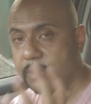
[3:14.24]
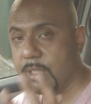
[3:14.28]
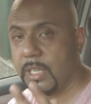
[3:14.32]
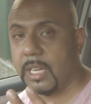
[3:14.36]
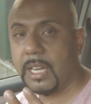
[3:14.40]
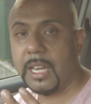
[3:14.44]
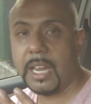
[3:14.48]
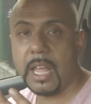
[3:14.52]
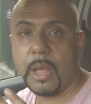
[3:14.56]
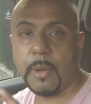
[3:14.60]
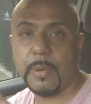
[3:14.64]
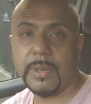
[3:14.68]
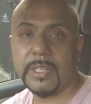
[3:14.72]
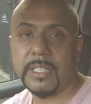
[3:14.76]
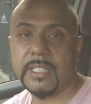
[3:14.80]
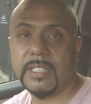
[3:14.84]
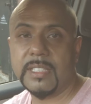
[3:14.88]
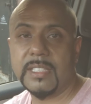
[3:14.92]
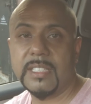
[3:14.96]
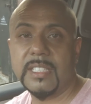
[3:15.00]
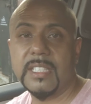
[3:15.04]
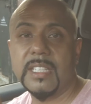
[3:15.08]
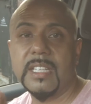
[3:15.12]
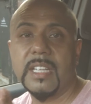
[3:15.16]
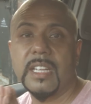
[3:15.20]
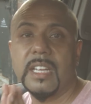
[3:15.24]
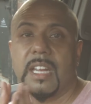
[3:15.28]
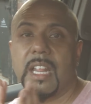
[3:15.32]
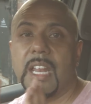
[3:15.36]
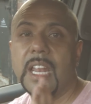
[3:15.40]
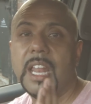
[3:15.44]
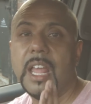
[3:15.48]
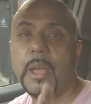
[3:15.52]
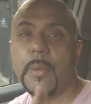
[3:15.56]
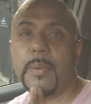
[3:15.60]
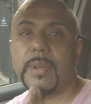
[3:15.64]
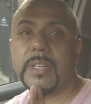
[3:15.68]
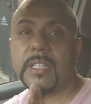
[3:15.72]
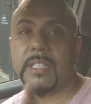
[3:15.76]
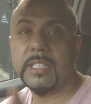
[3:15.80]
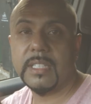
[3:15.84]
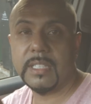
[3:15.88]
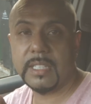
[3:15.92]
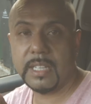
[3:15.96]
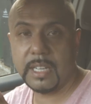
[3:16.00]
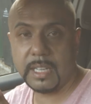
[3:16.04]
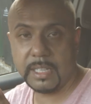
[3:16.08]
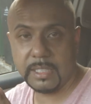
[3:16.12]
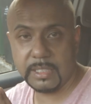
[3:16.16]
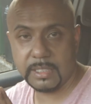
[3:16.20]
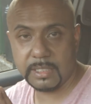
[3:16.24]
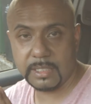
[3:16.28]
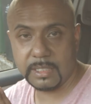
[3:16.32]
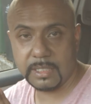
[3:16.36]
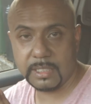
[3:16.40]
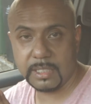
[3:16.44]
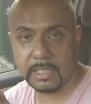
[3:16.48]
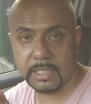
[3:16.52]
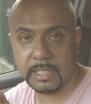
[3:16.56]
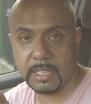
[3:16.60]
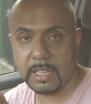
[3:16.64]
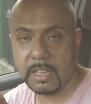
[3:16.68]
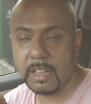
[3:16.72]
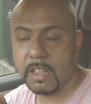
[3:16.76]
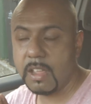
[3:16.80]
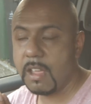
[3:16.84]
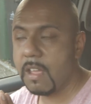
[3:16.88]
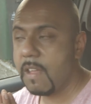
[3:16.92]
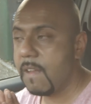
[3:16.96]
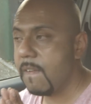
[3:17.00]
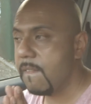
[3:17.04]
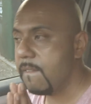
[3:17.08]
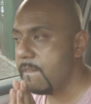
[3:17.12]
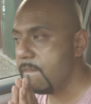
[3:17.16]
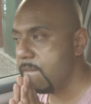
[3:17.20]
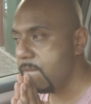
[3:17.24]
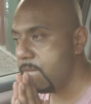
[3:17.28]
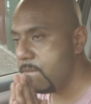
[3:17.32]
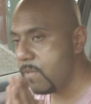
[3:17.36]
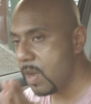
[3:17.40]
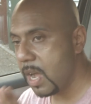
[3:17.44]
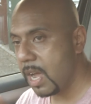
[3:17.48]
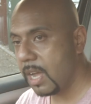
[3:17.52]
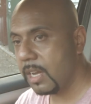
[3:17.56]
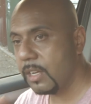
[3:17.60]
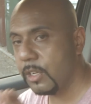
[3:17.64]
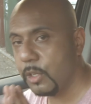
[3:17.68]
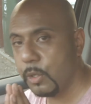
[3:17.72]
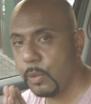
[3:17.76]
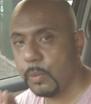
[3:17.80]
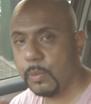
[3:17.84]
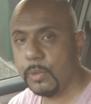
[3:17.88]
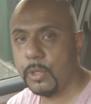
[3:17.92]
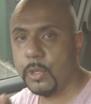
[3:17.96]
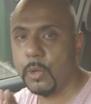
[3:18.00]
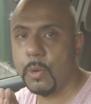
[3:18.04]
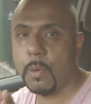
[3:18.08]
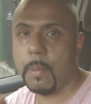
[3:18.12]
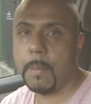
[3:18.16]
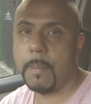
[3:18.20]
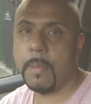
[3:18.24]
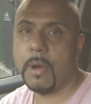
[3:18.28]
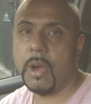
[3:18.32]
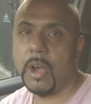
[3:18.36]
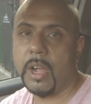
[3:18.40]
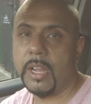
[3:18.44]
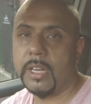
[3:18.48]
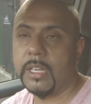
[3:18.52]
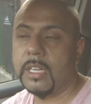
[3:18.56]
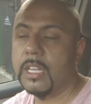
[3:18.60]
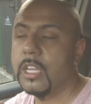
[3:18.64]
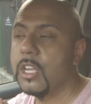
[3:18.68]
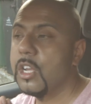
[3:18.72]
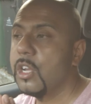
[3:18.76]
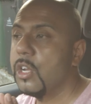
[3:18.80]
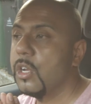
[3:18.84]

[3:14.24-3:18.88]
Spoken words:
allow it to see, and allow it to taste. Value your mind.